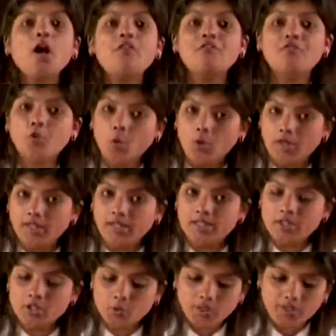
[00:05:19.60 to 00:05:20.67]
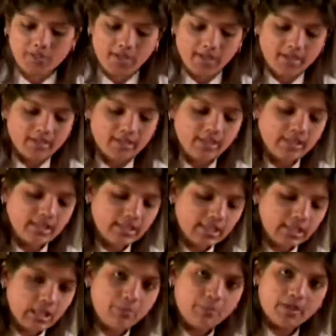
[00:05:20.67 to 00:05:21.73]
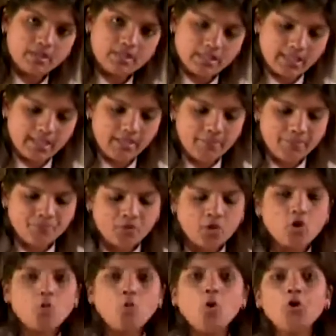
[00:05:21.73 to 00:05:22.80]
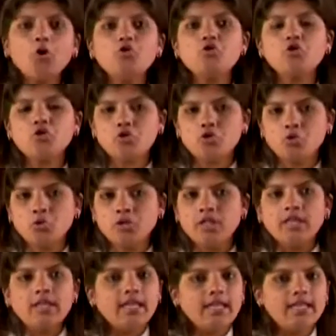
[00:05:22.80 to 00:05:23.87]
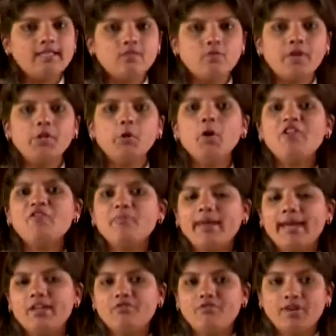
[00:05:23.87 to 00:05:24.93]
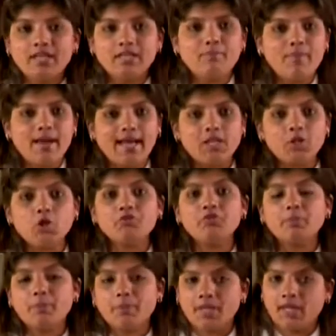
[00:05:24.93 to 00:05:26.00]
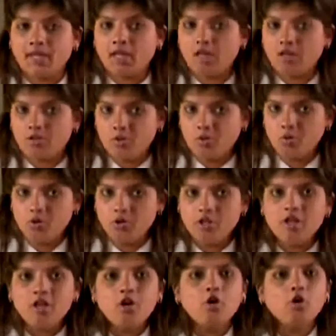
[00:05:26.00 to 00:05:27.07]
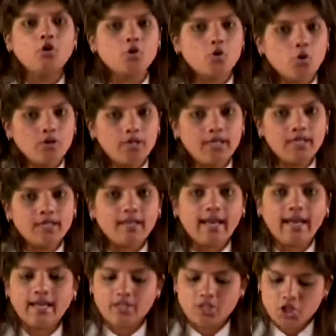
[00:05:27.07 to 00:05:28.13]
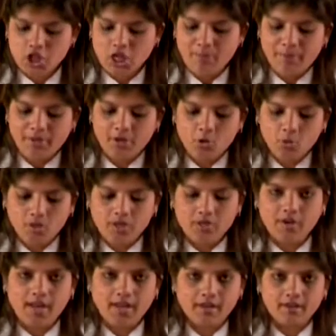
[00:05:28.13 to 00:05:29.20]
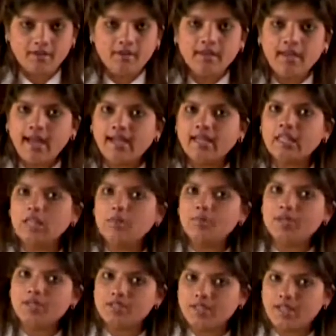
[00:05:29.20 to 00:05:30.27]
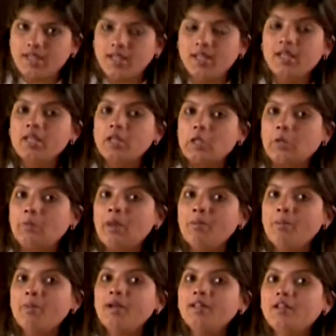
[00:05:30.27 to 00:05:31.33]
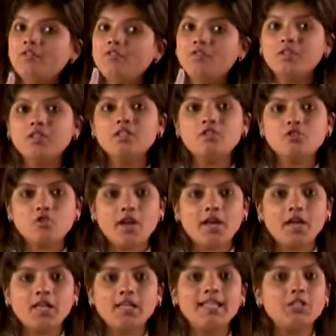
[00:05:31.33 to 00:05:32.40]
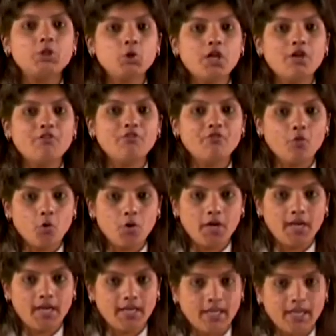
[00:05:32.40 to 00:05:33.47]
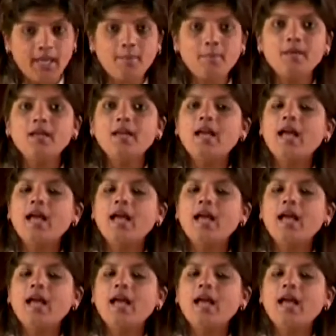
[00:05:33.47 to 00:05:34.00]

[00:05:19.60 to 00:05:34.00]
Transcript: have folded this into a triangle, keep it aside. What you should do is, when you have made one batch of the paratha dough, roll it and shape it into a triangle and keep it aside. Remember the first triangle that you have folded and kept,